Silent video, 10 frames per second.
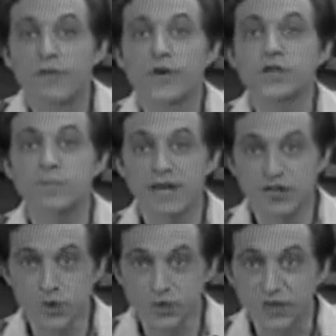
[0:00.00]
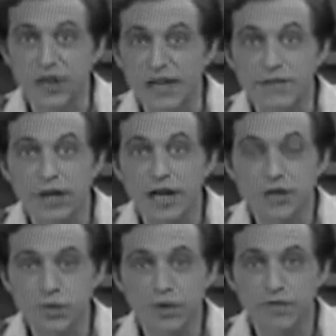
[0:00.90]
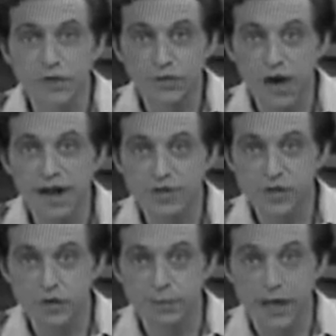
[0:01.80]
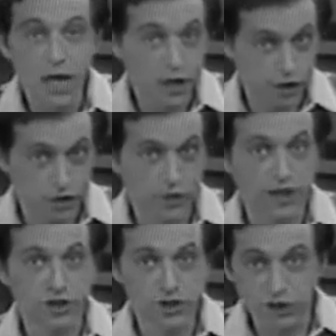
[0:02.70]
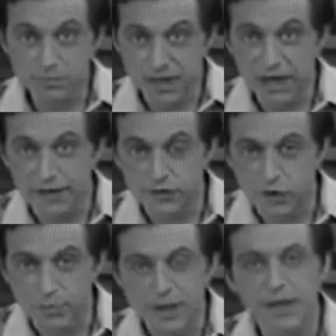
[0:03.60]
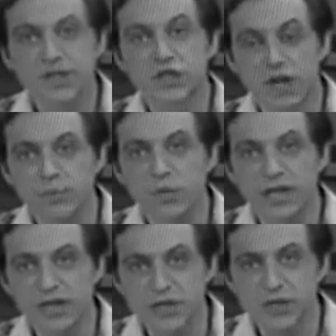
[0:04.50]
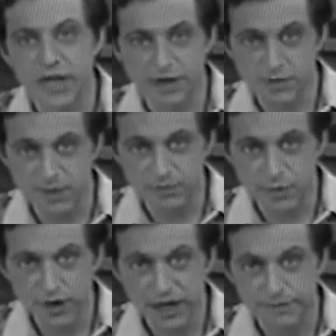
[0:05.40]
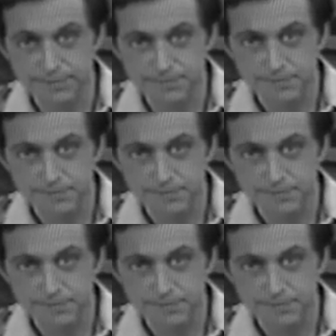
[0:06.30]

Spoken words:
First, make sure that the lever-like door of the drive is open. You know, it should be left open except when a diskette has been put in.